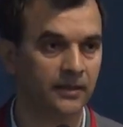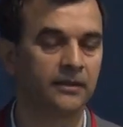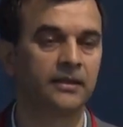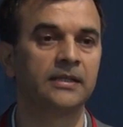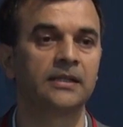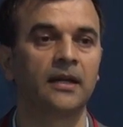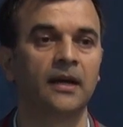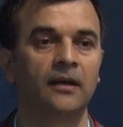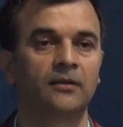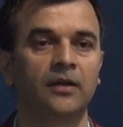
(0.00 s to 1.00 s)
This
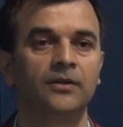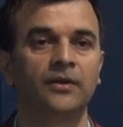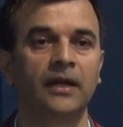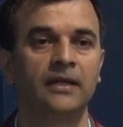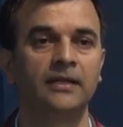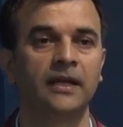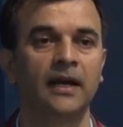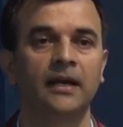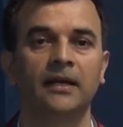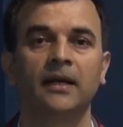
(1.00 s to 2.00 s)
country,
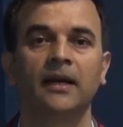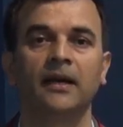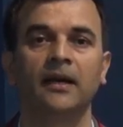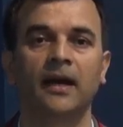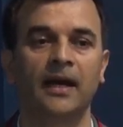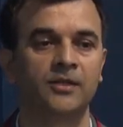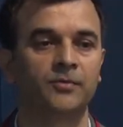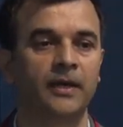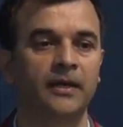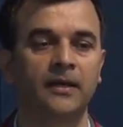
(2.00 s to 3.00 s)
India, has
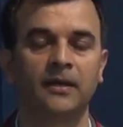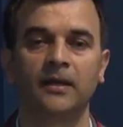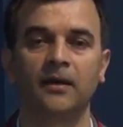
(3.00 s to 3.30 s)
been,